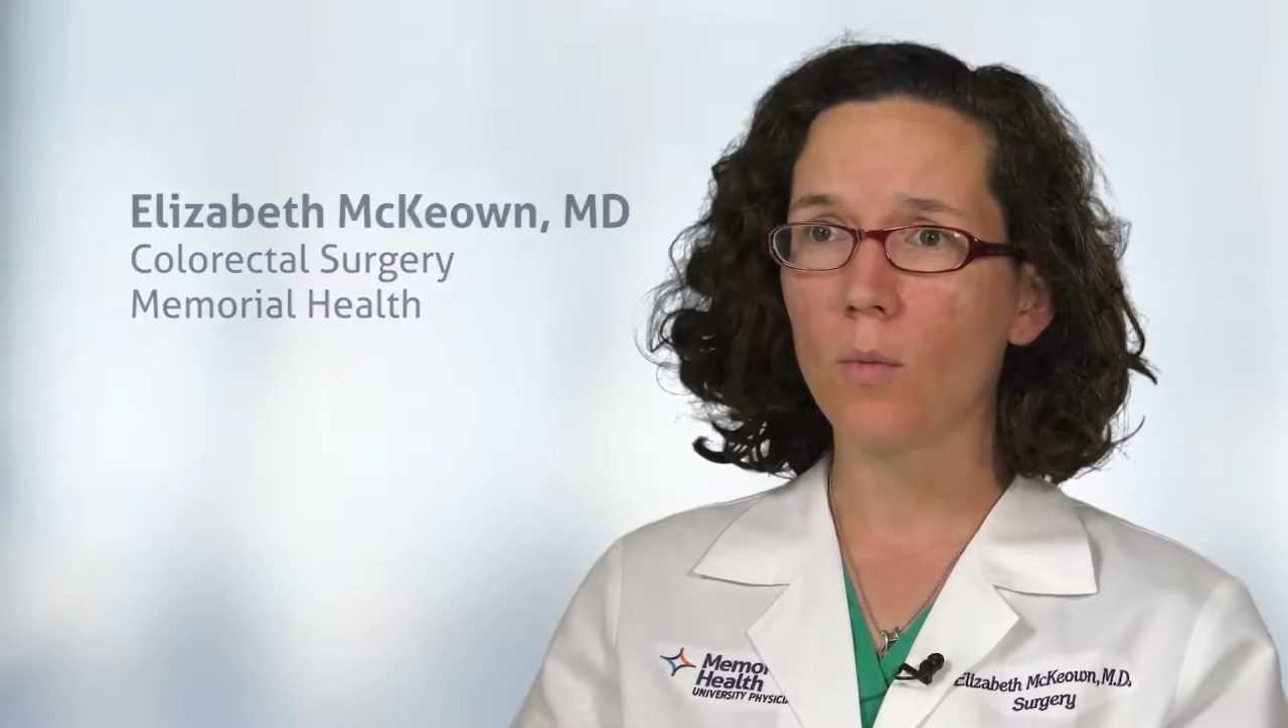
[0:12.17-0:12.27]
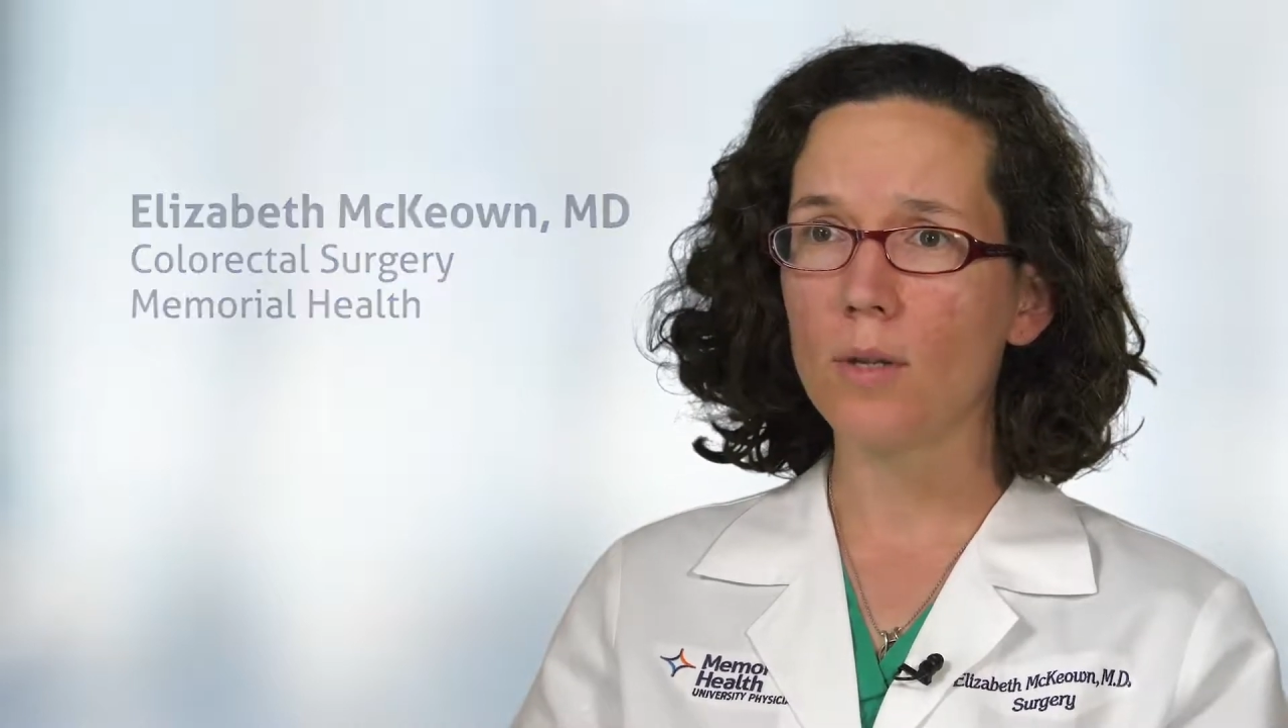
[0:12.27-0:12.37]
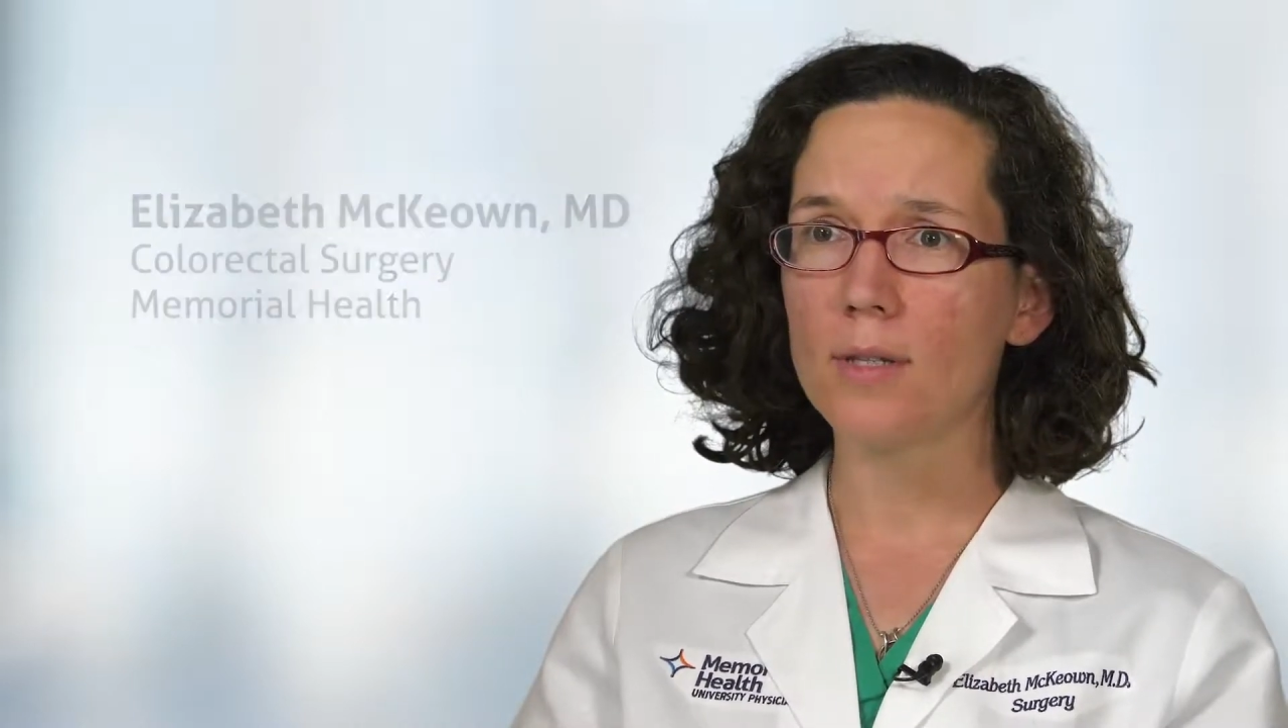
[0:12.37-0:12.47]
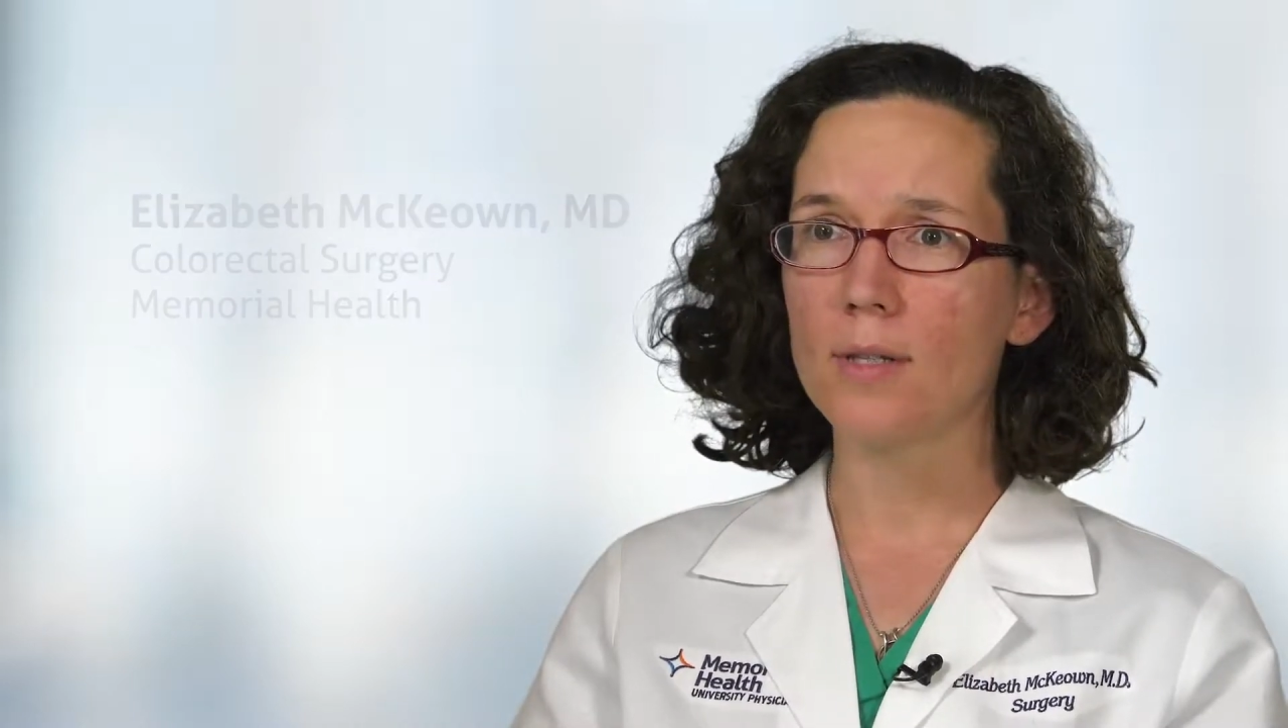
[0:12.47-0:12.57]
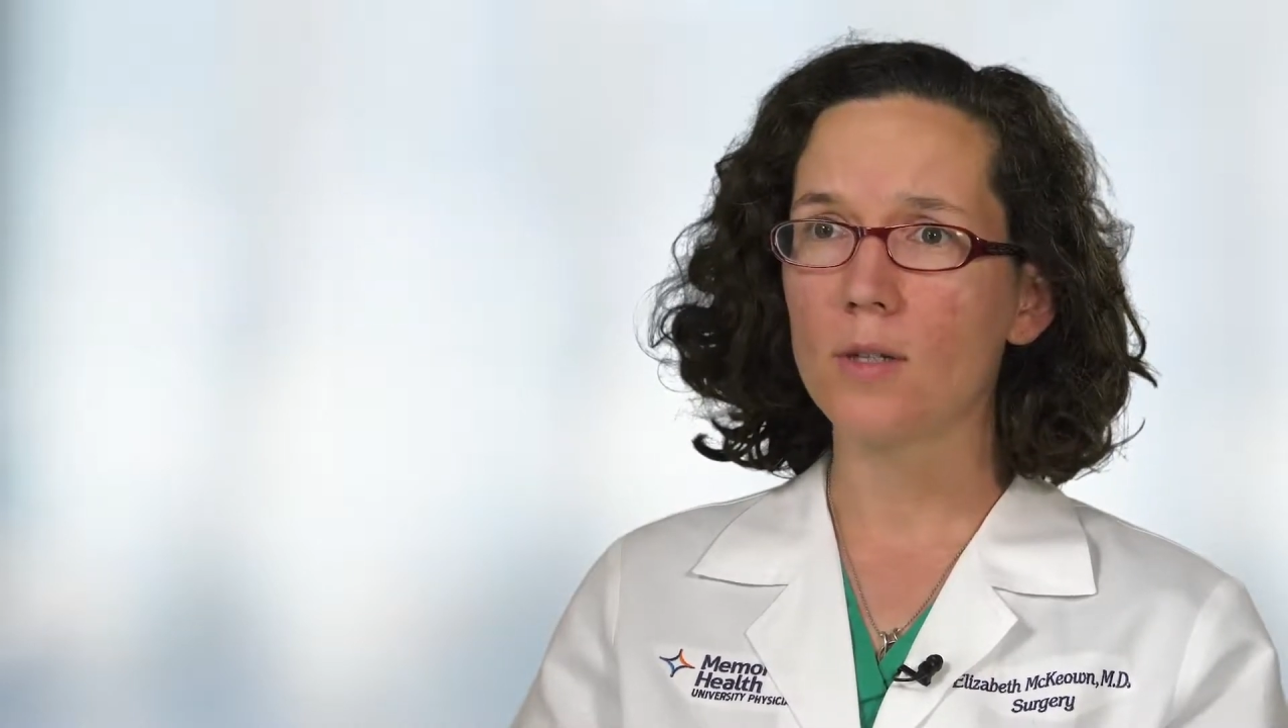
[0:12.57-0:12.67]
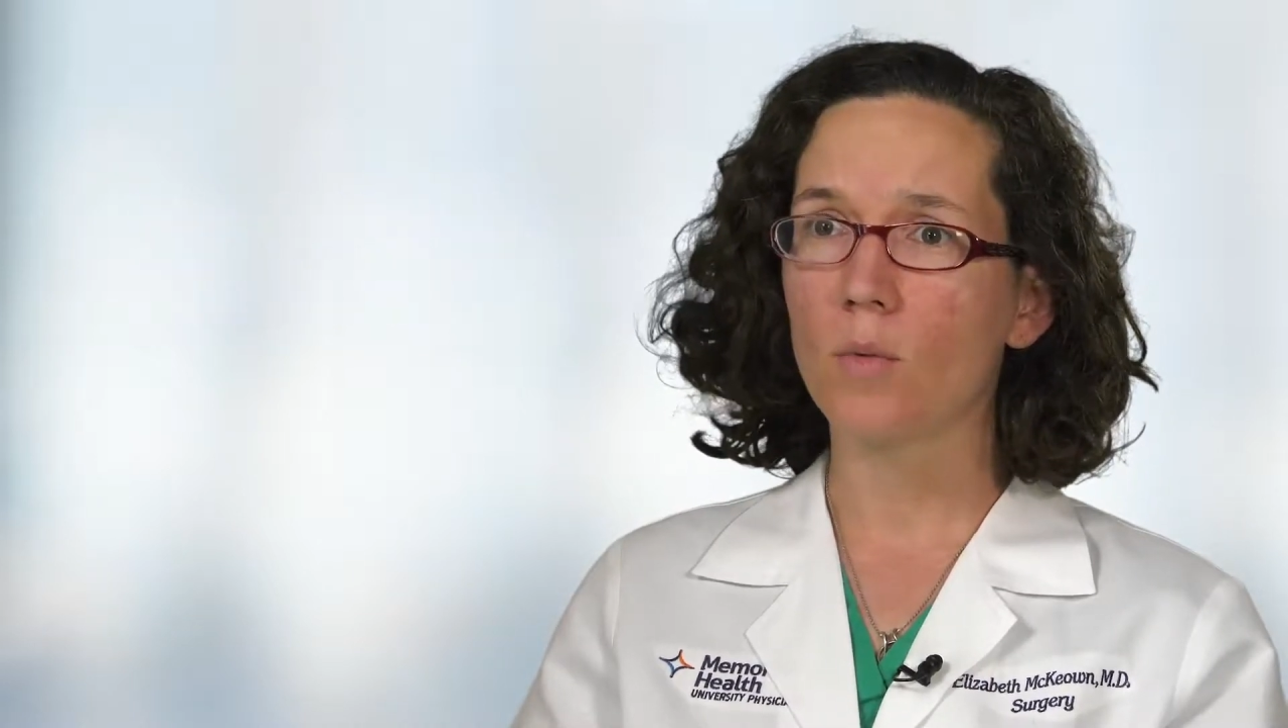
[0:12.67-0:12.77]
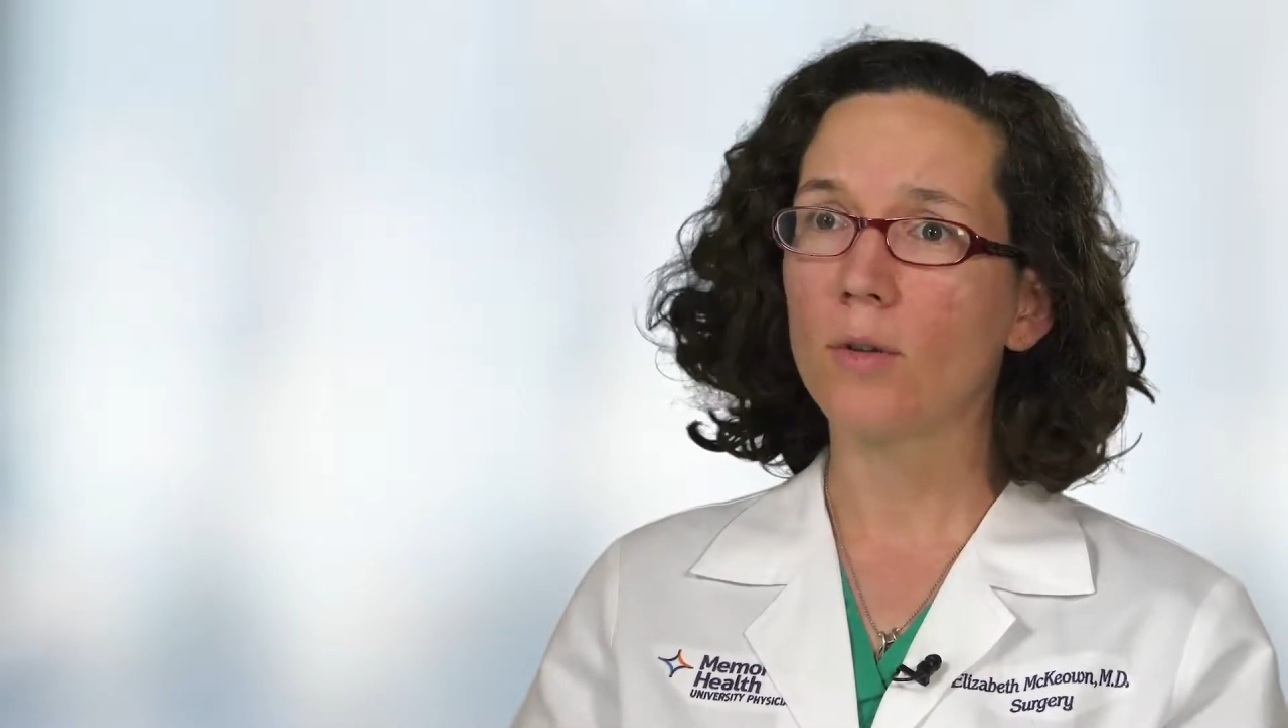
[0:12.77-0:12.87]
ones is